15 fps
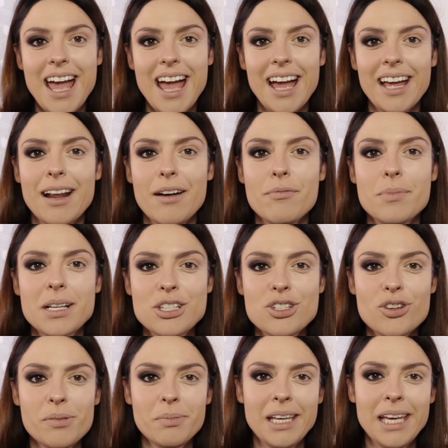and I'm
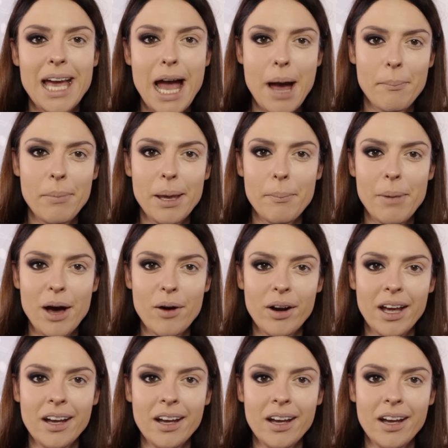extremely happy about